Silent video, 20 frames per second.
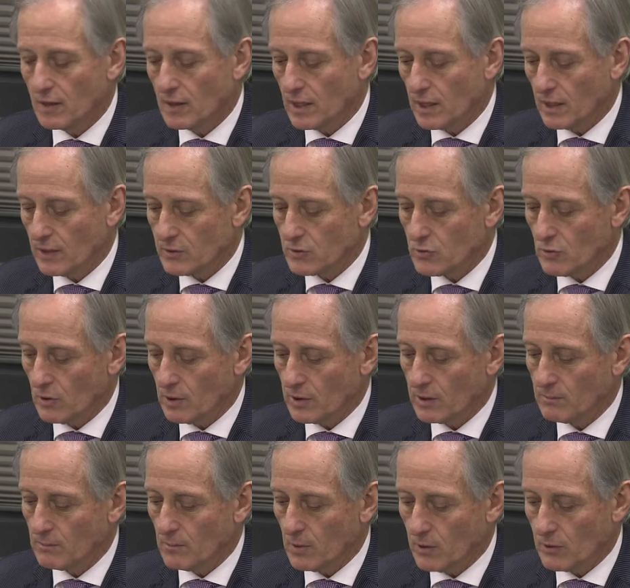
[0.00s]

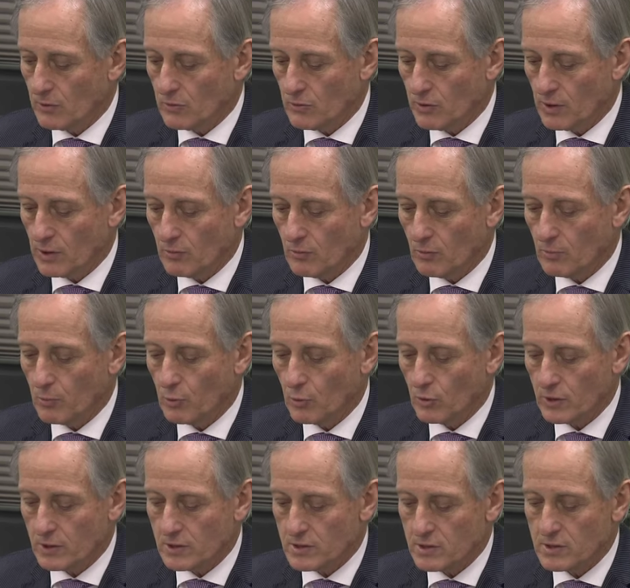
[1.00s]
electronic monitoring and
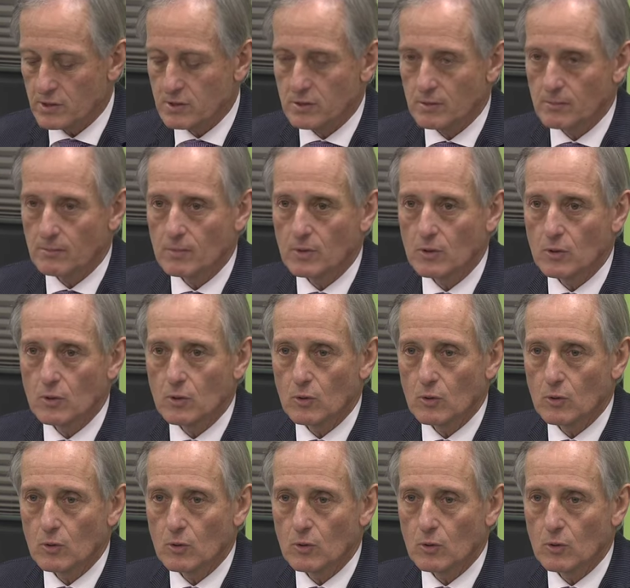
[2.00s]
reporting system,